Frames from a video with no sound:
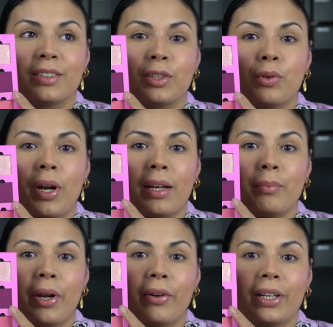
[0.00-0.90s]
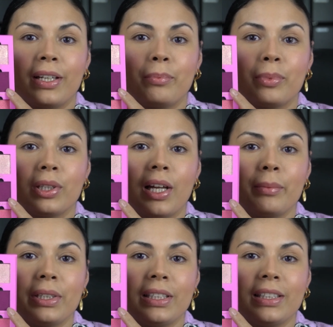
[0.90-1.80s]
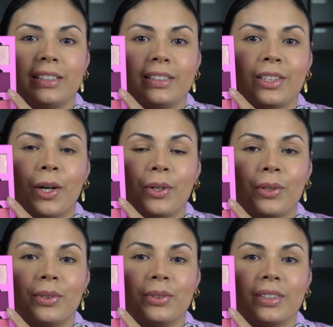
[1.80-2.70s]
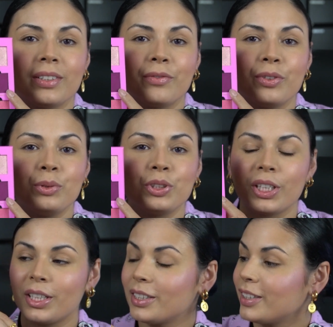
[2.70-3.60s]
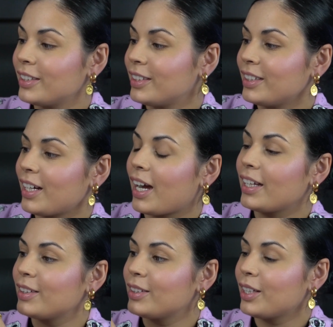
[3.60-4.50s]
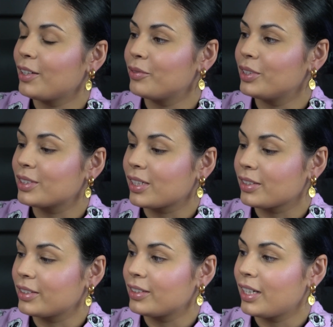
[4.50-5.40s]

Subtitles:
cranberry, plummy tone, fuchsia. I love this color,